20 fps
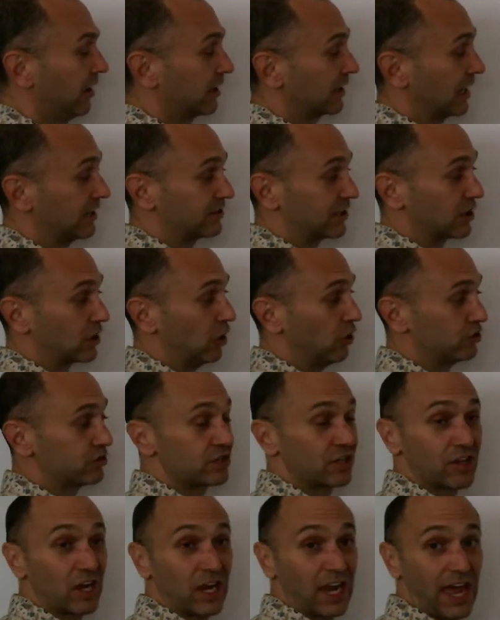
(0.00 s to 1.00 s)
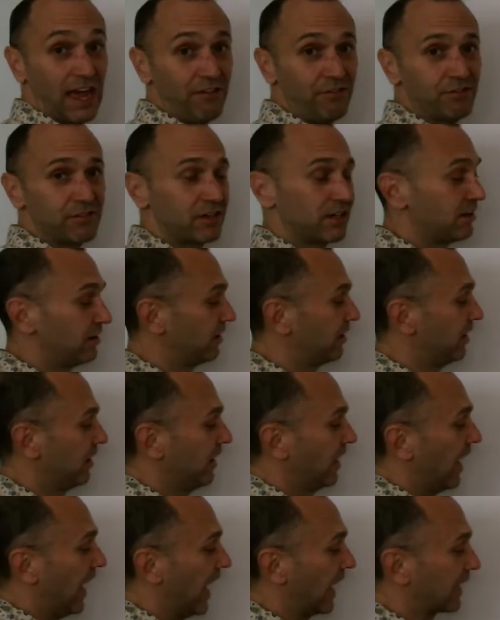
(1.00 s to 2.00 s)
because it goes to the left.
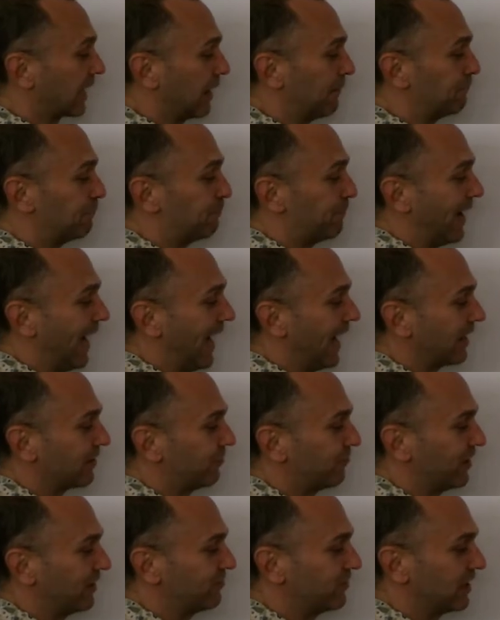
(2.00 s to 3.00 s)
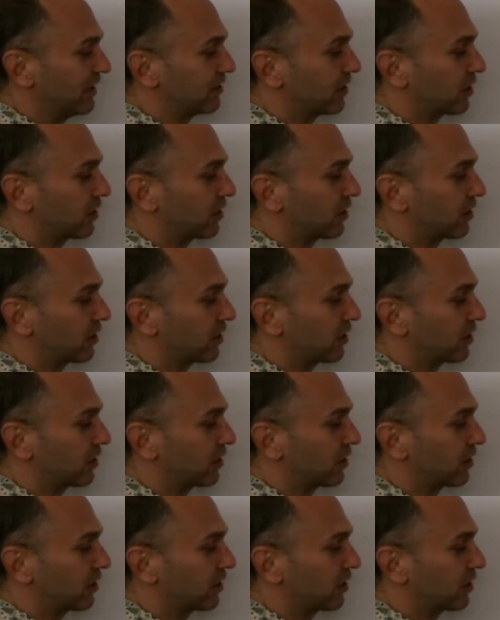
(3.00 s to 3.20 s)
I come back 15